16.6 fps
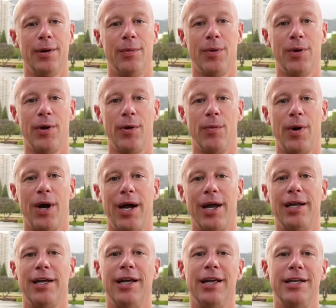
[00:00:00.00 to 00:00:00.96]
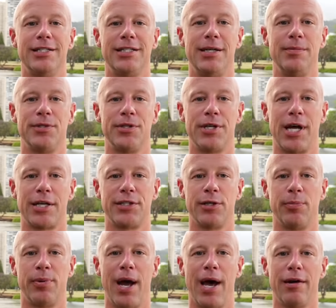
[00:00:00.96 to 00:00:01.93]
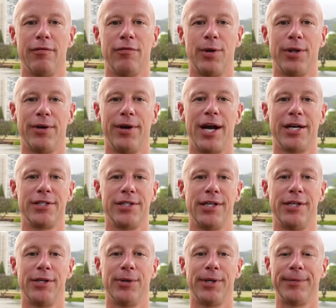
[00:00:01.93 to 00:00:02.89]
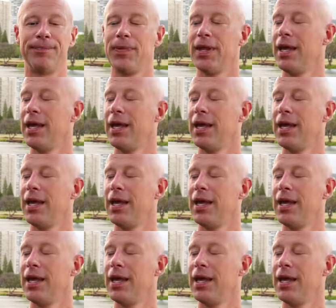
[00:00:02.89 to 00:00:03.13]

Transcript: Wonder why. Seems they're not so proud of what they're actually doing.